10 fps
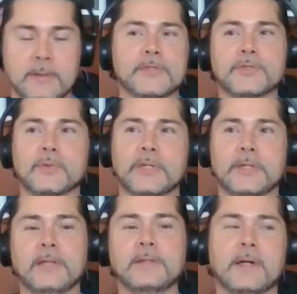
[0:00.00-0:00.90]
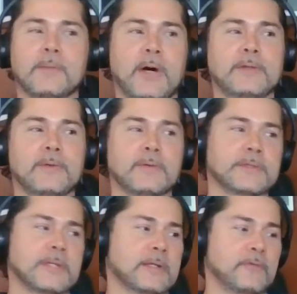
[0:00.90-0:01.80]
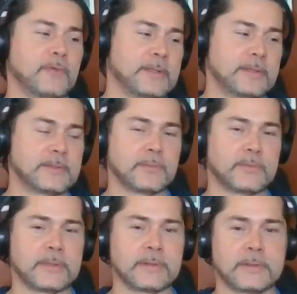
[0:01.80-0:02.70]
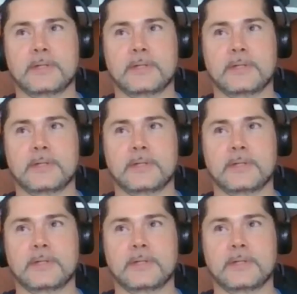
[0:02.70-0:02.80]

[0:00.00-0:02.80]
So we ended up, I noticed like if I did something,